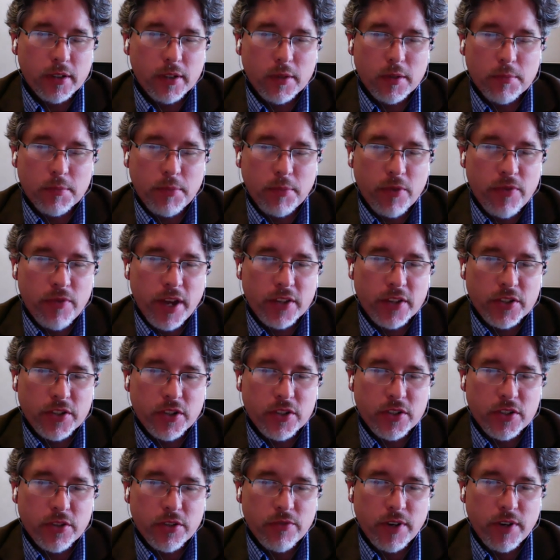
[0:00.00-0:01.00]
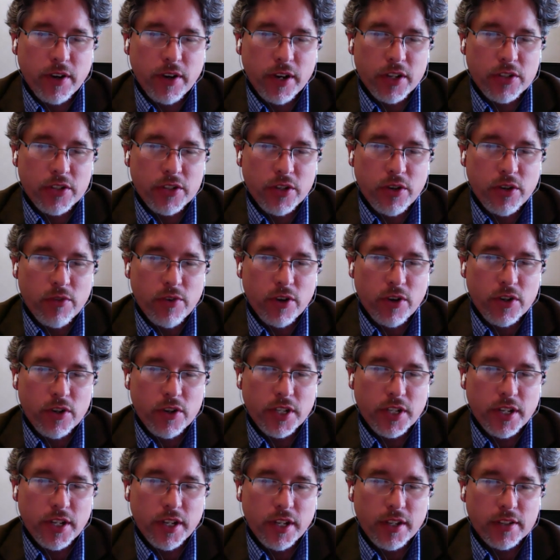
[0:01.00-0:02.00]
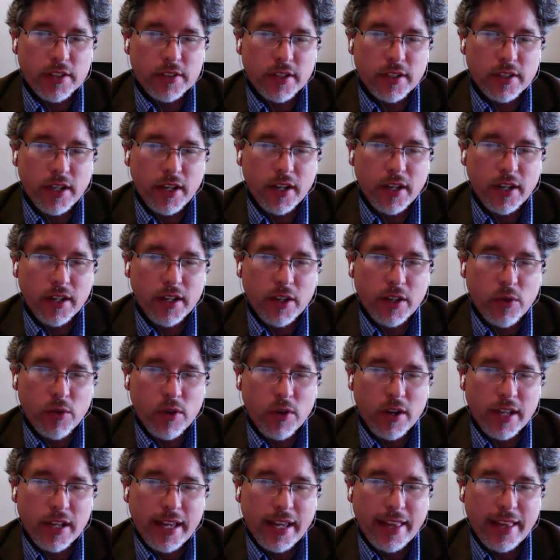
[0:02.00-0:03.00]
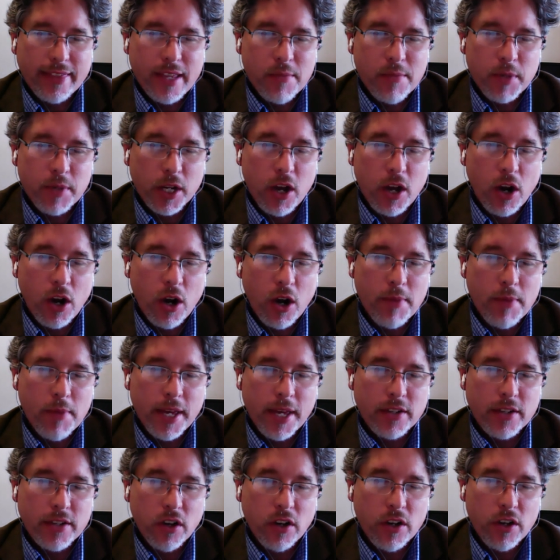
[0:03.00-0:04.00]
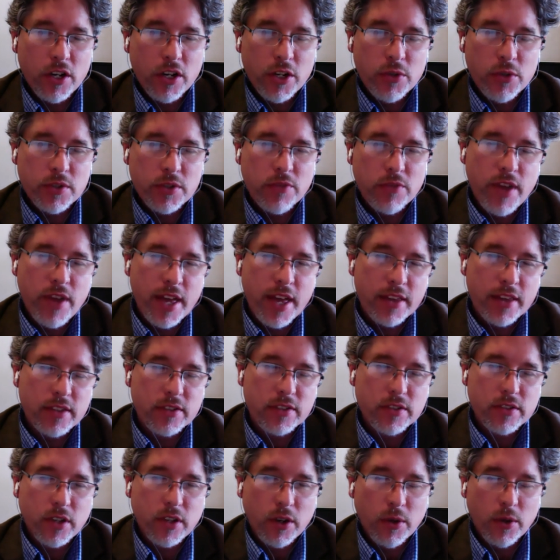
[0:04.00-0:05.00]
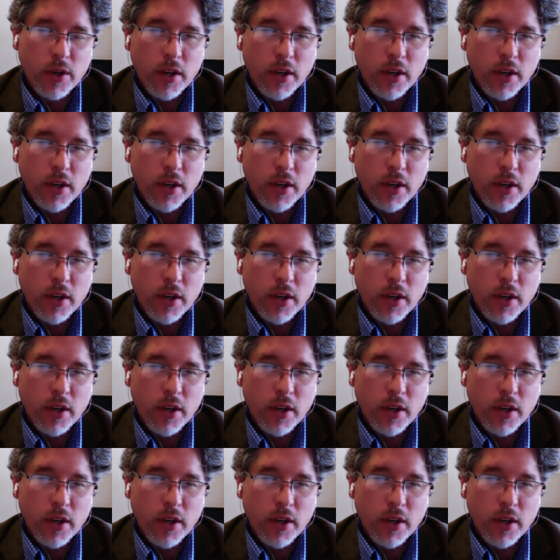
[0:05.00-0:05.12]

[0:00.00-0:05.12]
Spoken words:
professors of various universities in order to get them to comment on news events. So,